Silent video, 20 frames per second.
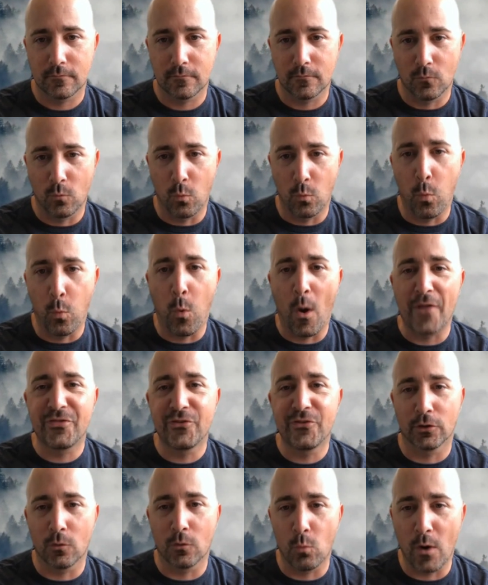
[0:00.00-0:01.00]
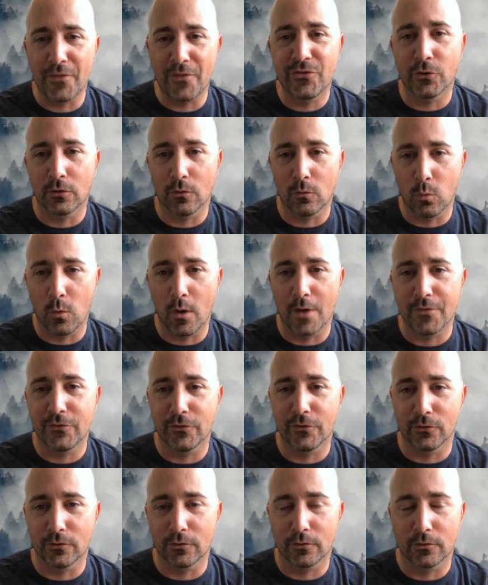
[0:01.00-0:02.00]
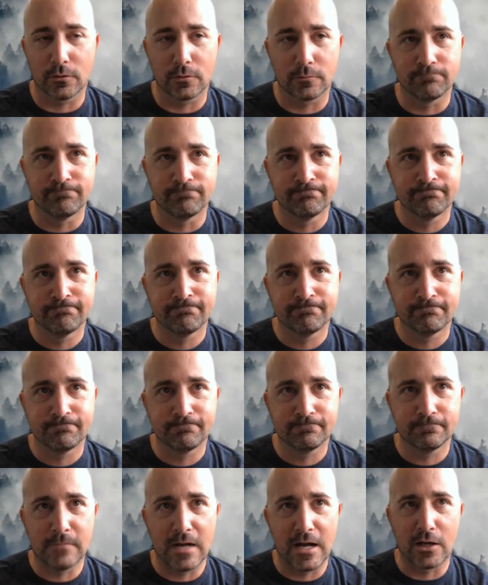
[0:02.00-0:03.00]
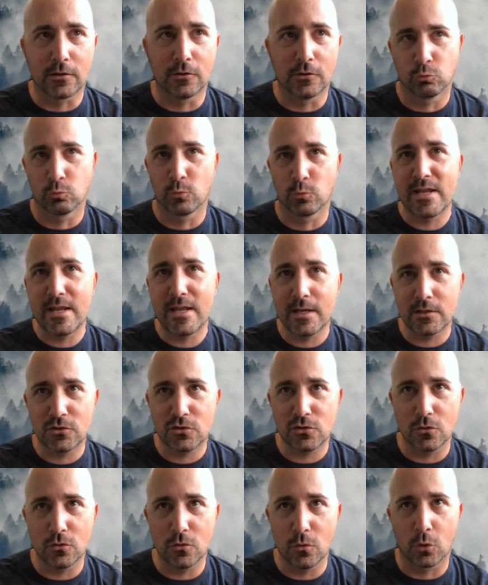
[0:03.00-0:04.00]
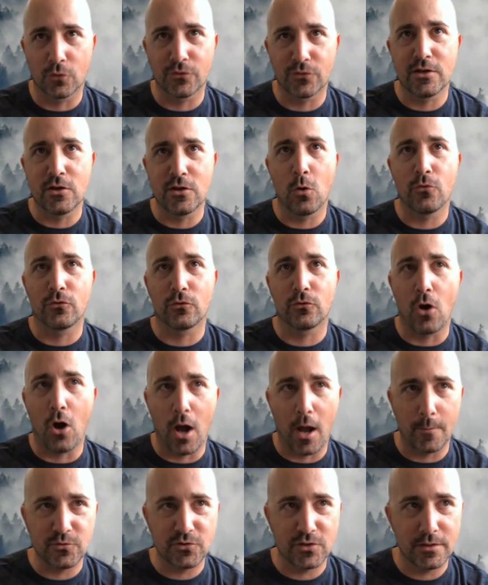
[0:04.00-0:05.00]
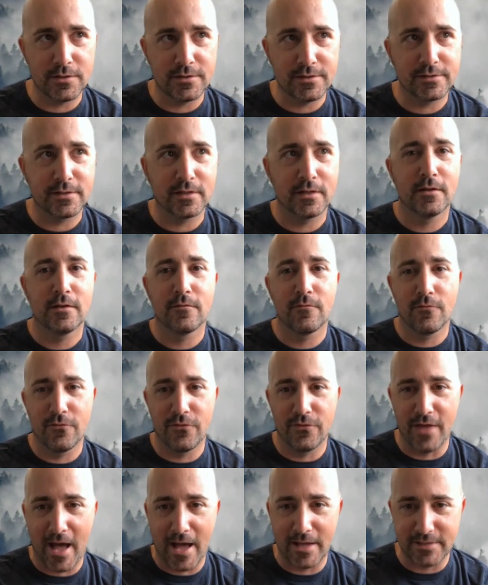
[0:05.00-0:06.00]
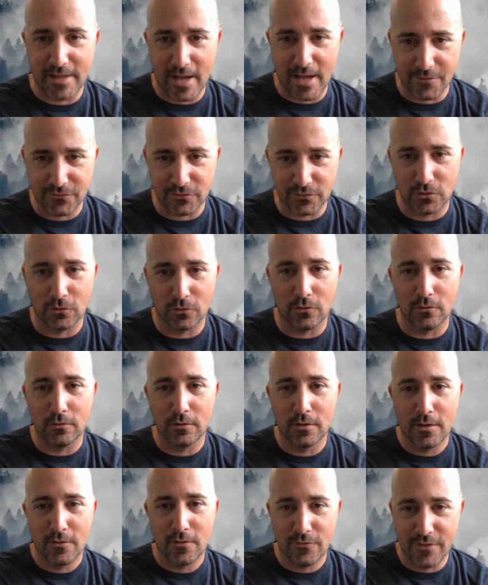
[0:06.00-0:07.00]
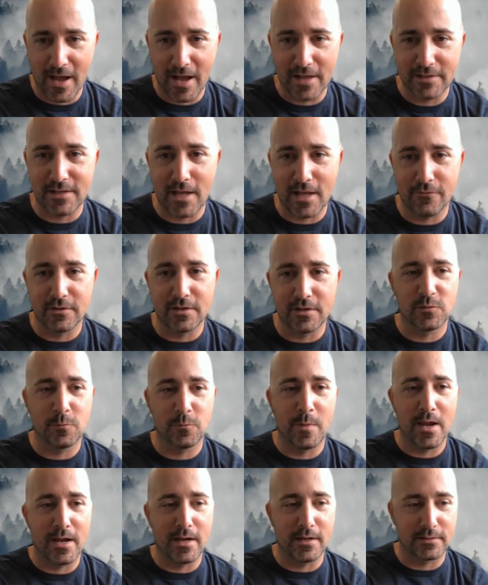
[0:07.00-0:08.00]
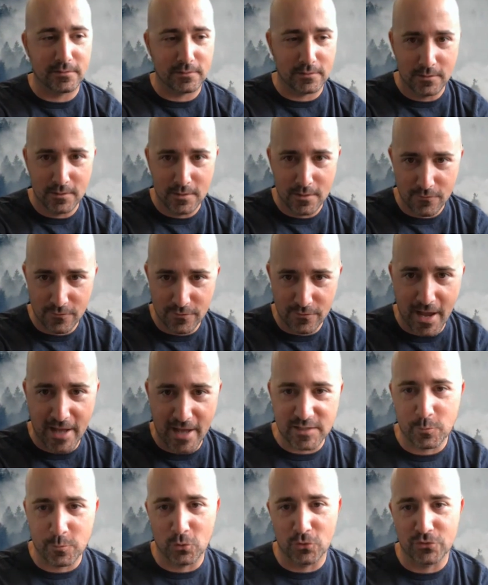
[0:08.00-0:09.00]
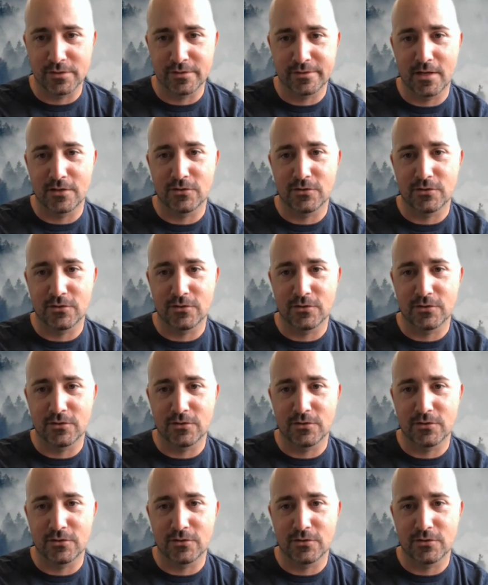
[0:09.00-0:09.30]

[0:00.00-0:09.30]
what they're agreeing to, or they know their options. That's ethical. That's evidence-based. That's person-centered.